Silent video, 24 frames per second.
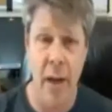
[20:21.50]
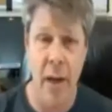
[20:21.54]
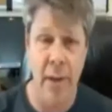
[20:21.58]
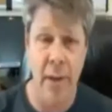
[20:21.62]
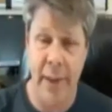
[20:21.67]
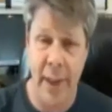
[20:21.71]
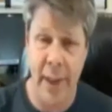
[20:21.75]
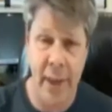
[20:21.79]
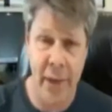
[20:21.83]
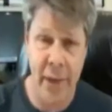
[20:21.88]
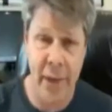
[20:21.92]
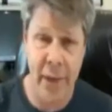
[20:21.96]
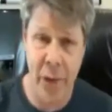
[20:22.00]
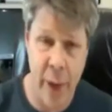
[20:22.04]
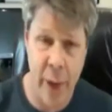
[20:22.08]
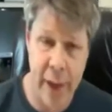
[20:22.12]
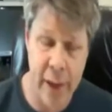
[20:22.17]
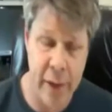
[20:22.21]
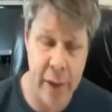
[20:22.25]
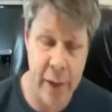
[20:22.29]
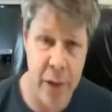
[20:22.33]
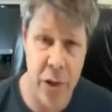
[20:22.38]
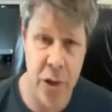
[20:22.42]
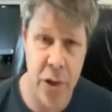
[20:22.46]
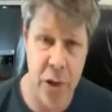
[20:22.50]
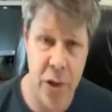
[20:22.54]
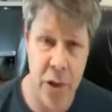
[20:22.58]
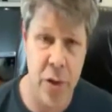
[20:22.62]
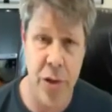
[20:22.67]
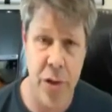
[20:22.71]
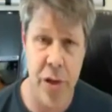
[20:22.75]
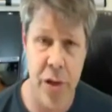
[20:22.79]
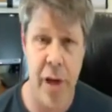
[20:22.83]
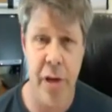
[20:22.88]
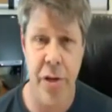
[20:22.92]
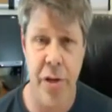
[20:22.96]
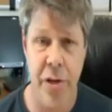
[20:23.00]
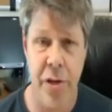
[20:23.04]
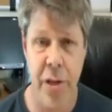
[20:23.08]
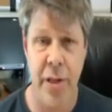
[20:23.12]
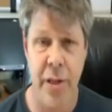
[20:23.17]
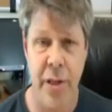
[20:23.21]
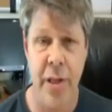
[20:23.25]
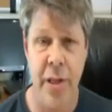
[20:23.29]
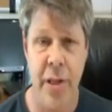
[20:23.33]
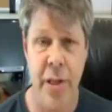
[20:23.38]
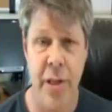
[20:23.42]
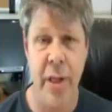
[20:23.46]
content rank on the search
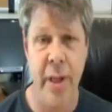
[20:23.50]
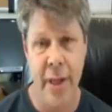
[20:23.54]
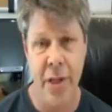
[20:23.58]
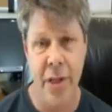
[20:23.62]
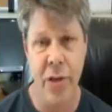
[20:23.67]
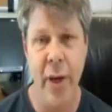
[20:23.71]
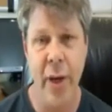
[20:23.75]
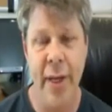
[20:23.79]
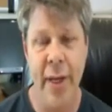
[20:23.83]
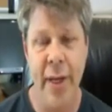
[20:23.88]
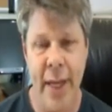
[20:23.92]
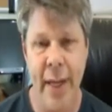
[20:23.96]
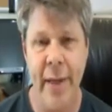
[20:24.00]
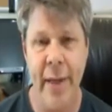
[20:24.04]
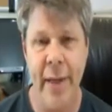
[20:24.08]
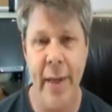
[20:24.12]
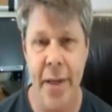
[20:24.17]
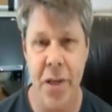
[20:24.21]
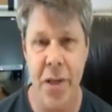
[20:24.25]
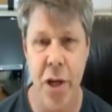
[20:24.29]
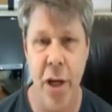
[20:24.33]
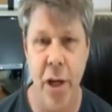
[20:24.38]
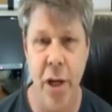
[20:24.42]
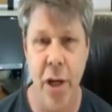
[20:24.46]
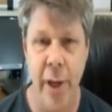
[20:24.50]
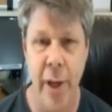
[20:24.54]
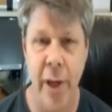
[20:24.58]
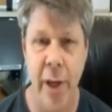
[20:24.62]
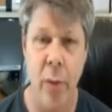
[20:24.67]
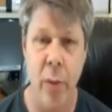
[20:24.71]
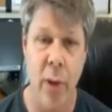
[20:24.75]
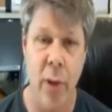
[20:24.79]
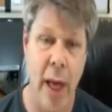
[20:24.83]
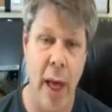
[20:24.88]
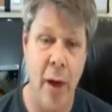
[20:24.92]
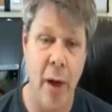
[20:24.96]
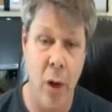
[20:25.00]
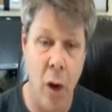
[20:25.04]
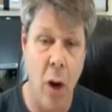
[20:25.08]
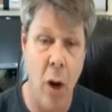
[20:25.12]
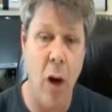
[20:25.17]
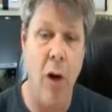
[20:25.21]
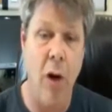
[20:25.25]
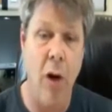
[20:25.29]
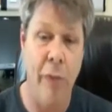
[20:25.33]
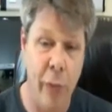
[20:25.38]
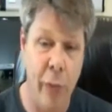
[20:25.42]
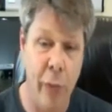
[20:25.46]
engines, and so I tend to generate what I
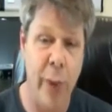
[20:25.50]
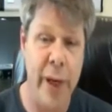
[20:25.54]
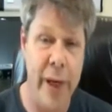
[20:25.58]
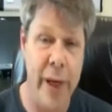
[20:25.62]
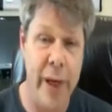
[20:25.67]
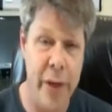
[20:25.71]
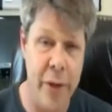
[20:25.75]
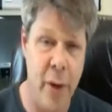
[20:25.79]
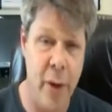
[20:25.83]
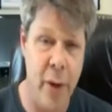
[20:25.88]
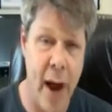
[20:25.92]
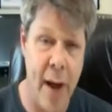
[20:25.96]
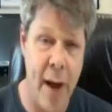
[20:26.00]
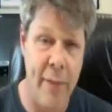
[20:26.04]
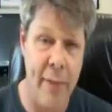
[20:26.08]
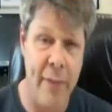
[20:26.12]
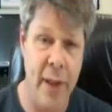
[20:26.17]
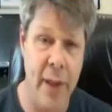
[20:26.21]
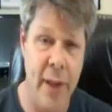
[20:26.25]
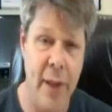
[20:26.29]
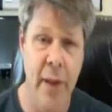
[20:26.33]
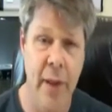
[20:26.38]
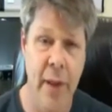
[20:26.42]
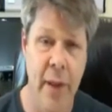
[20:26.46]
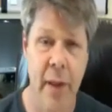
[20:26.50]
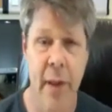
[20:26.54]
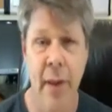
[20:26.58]
call free traffic.